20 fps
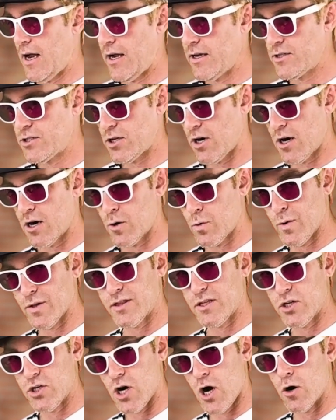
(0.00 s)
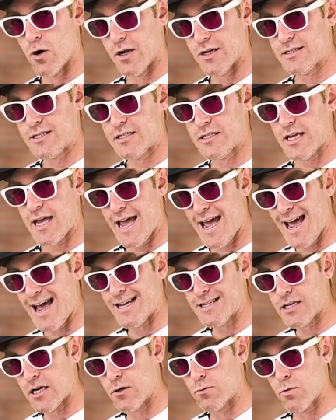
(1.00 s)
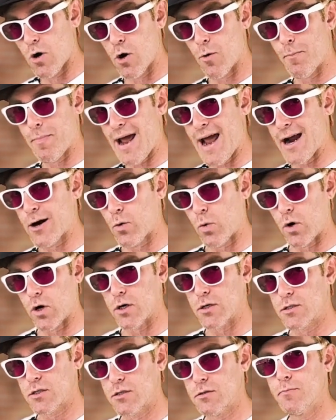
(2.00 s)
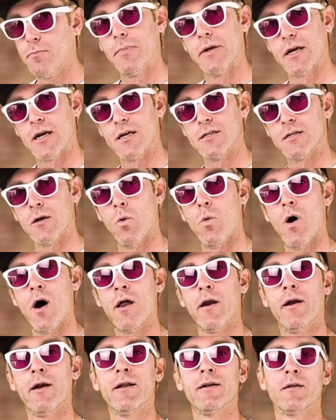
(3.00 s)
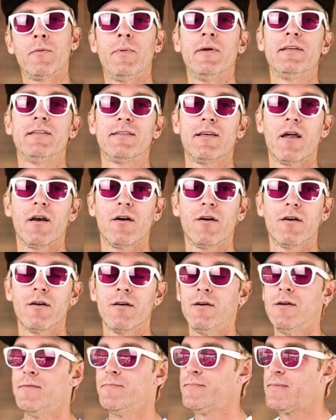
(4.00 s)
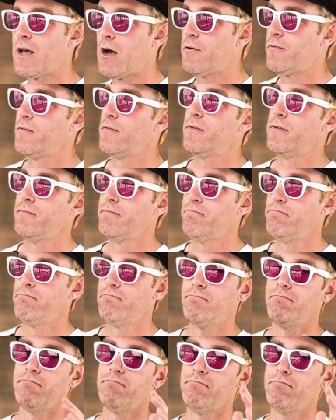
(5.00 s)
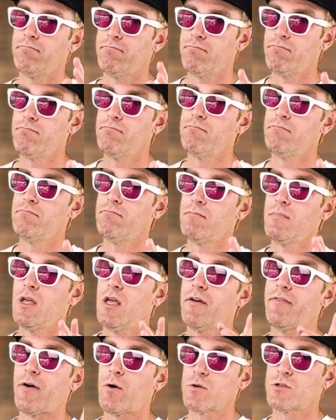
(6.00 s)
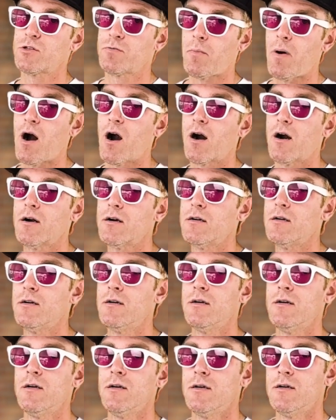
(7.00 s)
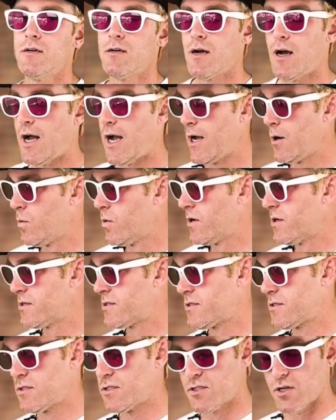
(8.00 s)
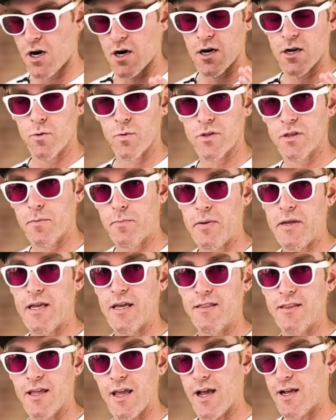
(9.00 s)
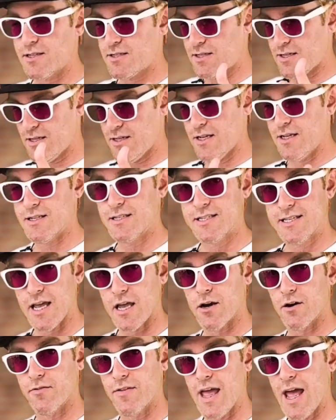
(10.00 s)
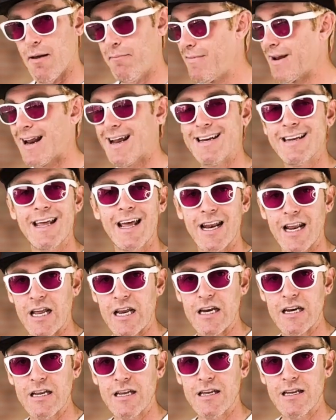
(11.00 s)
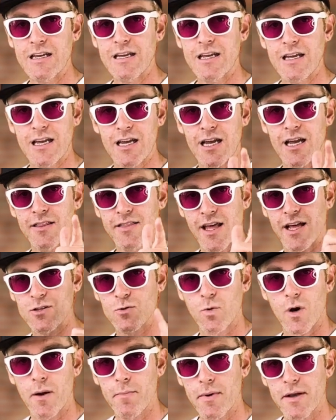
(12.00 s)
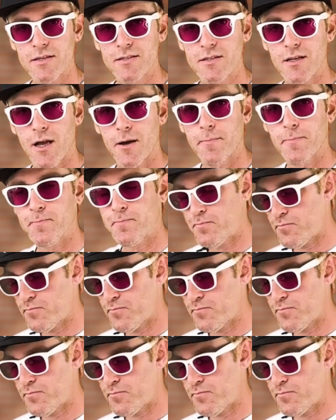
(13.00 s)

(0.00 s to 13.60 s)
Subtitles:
started with the donuts S. I wrote backwards because I wanted it to be centered. Now, if I was smart, I would have started with the P and the S and centered that, but I didn't. And that's where I messed up.